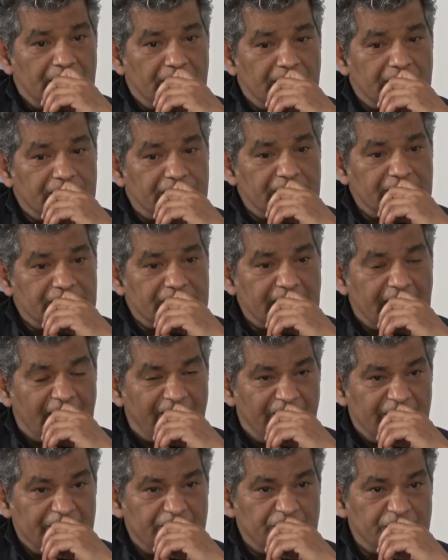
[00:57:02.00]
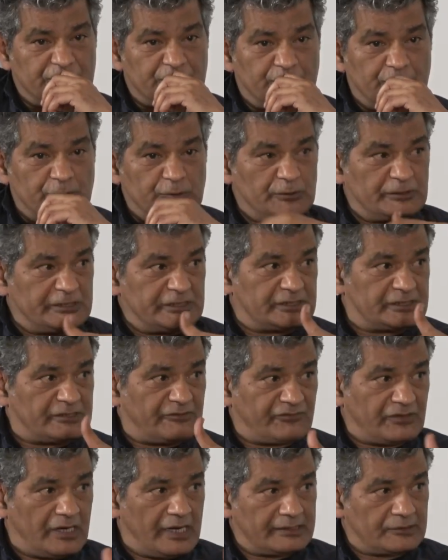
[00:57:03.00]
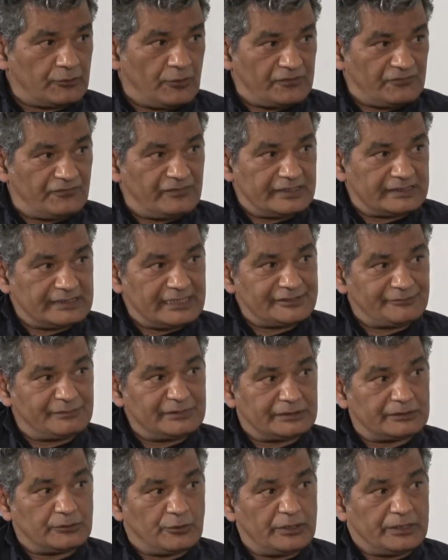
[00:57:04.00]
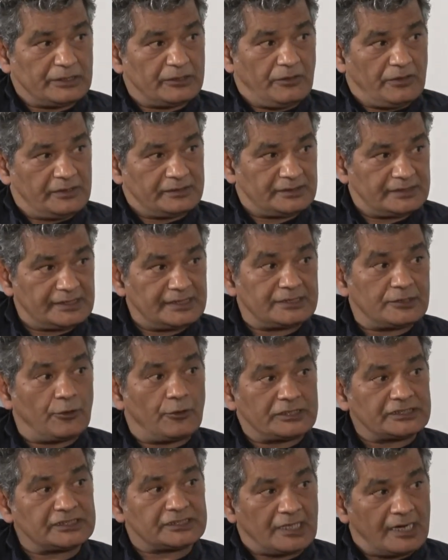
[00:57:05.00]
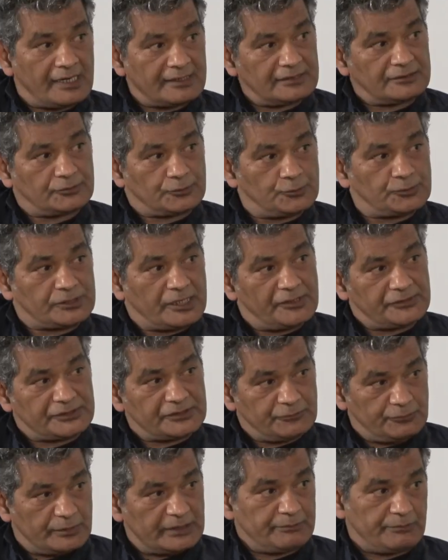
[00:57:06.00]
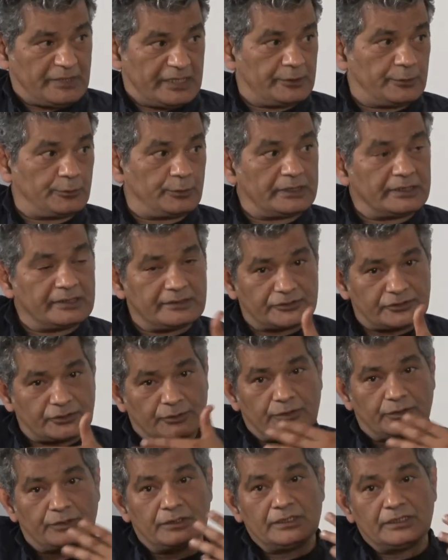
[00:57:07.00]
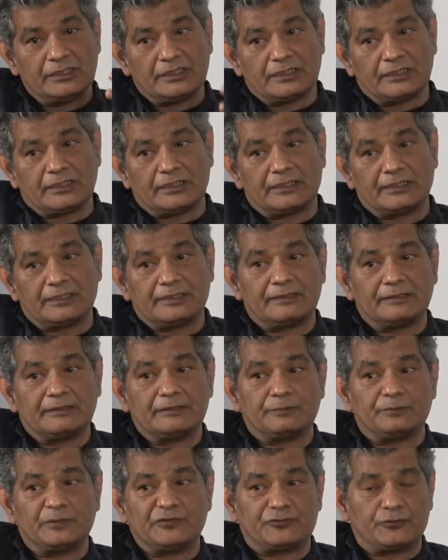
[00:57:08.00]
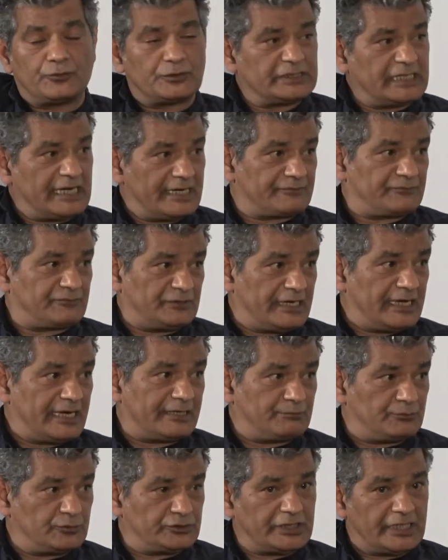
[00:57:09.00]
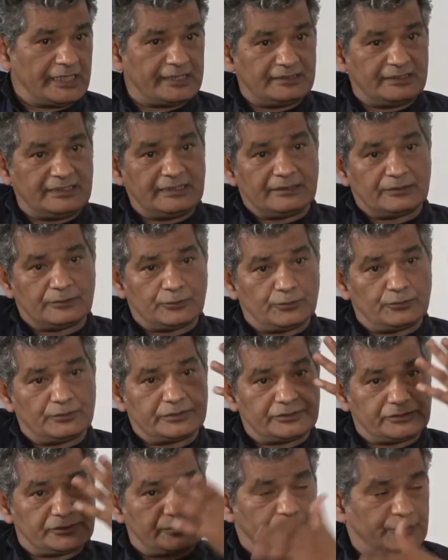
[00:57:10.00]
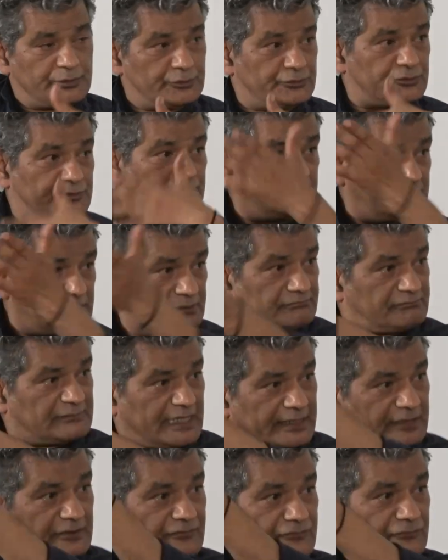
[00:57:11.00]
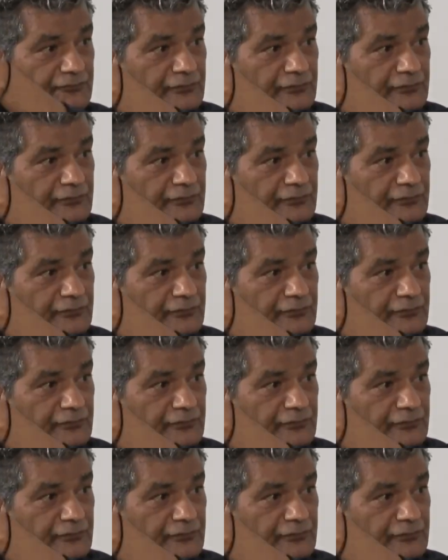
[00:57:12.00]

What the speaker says: since I went to school, this Afghan conflict has been going on. Did not start in 2001, by the way. So before that, we had Mujahideen, who were supposed to be kind of